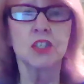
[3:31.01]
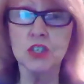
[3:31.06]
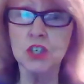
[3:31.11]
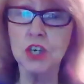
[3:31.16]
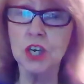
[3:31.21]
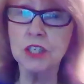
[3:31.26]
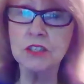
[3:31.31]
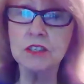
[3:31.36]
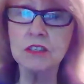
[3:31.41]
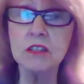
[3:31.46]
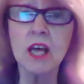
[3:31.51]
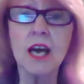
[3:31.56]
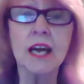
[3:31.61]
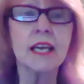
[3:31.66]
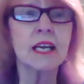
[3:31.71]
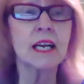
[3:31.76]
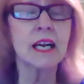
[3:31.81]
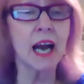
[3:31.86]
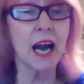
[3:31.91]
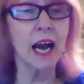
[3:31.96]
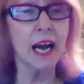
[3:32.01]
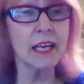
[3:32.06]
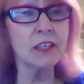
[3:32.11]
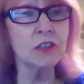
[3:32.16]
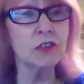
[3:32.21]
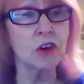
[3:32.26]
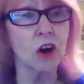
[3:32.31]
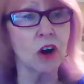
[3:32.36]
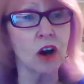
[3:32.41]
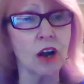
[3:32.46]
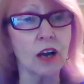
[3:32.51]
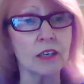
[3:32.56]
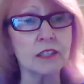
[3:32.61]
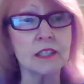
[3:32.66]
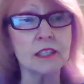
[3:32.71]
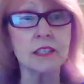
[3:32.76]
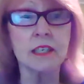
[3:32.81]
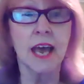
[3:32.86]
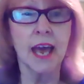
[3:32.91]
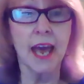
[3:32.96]
just like guide dogs
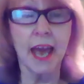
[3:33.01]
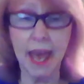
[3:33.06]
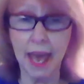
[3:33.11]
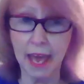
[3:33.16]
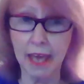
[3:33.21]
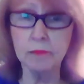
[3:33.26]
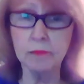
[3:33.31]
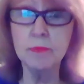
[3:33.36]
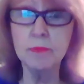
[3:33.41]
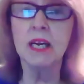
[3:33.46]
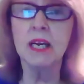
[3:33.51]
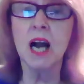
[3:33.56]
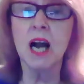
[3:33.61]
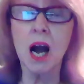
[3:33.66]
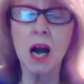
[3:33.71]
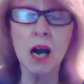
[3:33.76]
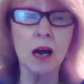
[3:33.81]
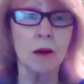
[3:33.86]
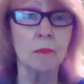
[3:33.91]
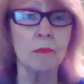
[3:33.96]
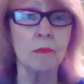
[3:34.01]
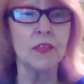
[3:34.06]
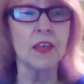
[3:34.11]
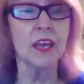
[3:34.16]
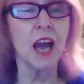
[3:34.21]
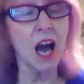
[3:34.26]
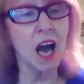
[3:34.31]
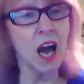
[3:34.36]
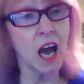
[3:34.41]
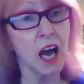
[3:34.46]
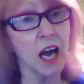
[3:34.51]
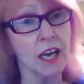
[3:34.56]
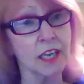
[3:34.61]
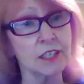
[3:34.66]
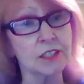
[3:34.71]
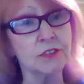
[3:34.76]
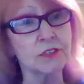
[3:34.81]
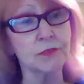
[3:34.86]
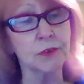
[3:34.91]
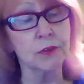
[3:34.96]
had become the
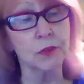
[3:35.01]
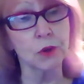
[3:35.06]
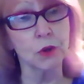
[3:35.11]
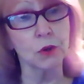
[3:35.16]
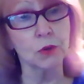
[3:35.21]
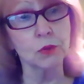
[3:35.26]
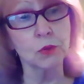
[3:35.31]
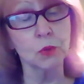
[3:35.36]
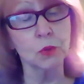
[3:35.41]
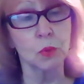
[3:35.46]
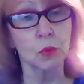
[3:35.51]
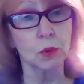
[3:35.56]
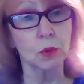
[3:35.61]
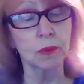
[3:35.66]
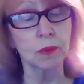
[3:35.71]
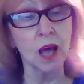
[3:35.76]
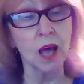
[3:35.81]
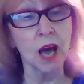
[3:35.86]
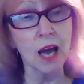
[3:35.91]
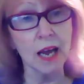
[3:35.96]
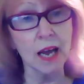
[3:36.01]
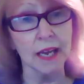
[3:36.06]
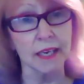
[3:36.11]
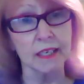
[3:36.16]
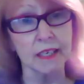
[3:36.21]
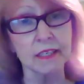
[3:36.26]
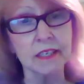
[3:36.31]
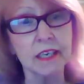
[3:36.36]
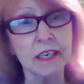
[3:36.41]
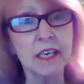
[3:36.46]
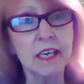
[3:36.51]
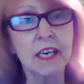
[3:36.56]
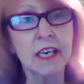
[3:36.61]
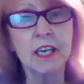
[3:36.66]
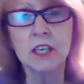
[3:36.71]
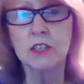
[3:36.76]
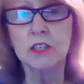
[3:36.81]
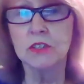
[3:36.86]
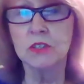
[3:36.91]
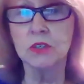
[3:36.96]
eyes for those who were blind.
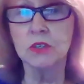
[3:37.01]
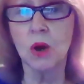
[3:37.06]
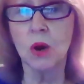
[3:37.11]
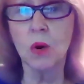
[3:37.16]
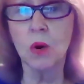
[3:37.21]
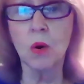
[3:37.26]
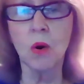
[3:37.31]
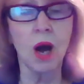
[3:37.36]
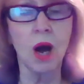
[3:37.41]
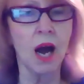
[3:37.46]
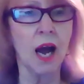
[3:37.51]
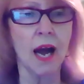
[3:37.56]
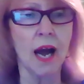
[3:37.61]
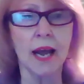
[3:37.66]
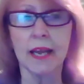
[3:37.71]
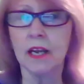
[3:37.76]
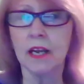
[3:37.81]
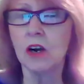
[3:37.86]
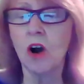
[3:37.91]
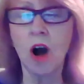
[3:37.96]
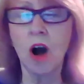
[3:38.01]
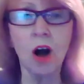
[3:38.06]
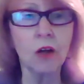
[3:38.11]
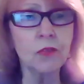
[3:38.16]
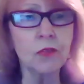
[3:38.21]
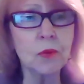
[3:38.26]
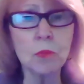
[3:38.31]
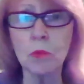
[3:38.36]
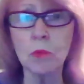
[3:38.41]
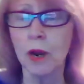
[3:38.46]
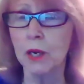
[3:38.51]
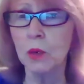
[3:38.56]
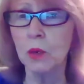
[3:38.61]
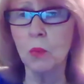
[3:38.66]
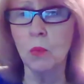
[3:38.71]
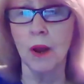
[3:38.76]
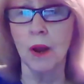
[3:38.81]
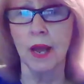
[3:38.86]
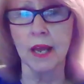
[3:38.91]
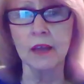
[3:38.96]
So I called them right
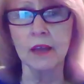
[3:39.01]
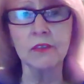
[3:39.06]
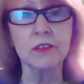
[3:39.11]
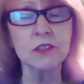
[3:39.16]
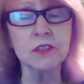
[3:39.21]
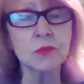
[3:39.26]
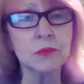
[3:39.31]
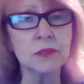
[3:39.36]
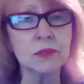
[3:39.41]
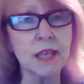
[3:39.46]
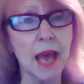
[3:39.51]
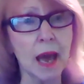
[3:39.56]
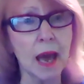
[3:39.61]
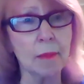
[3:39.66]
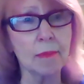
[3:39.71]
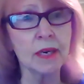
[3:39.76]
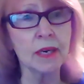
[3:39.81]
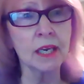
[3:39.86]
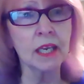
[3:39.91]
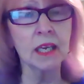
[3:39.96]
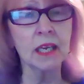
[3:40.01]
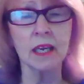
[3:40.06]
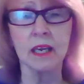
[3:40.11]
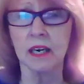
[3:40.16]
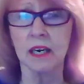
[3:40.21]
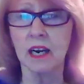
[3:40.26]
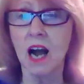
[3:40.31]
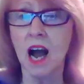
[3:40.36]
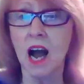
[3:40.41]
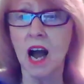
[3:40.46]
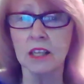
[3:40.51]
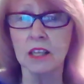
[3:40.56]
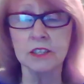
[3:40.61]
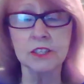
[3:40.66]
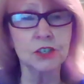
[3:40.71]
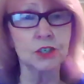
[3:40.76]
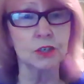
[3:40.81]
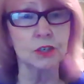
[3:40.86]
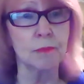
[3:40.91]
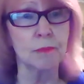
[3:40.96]
away. This was happening at a
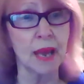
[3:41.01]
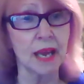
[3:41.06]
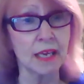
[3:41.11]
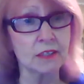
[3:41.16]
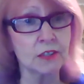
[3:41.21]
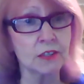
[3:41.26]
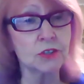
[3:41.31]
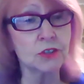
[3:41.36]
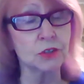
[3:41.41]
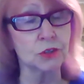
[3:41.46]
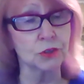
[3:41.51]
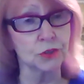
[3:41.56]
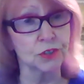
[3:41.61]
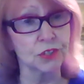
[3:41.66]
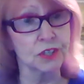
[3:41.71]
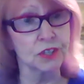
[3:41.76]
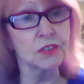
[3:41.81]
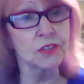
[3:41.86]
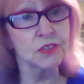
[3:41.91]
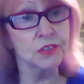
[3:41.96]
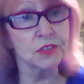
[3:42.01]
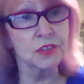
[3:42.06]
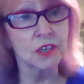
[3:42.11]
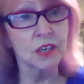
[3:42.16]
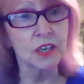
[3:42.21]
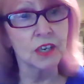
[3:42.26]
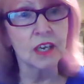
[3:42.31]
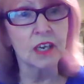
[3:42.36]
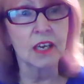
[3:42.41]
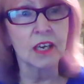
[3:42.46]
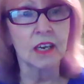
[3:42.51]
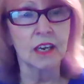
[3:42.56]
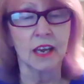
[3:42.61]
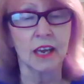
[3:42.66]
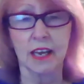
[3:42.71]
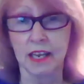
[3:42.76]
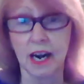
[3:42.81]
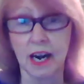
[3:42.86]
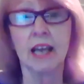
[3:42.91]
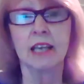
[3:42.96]
college in Massachusetts,
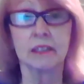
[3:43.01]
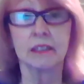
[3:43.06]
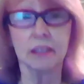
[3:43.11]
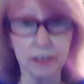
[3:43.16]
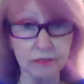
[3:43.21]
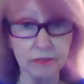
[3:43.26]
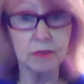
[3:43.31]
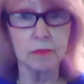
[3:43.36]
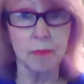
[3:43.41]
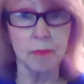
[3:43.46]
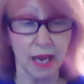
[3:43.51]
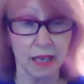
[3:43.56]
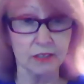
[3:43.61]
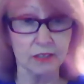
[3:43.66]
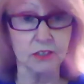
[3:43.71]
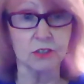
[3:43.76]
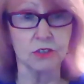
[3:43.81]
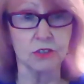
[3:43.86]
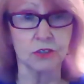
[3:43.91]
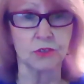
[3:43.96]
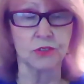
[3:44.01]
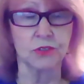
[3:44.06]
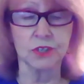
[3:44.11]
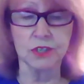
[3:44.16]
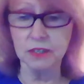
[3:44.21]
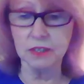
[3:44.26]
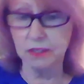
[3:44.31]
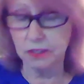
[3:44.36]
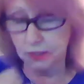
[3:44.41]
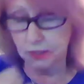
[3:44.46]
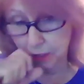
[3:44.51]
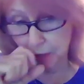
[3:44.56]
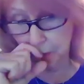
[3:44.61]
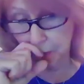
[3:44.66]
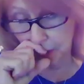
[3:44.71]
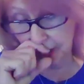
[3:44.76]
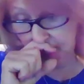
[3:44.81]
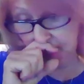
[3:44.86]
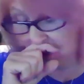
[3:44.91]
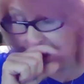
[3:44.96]
and I live in Massachusetts. So
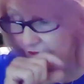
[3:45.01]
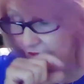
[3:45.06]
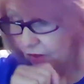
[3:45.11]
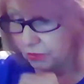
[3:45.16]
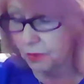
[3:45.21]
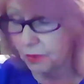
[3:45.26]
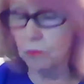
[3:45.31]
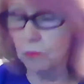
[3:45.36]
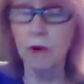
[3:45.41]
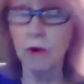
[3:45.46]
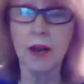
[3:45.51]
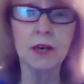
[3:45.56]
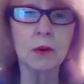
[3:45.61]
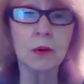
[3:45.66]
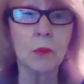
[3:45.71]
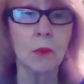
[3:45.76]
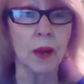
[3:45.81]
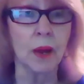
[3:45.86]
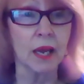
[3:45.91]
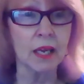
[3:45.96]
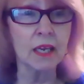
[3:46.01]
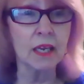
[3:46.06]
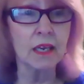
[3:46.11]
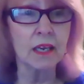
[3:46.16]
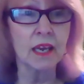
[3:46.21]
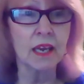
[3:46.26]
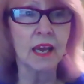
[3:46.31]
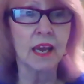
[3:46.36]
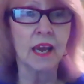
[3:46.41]
I called them right away,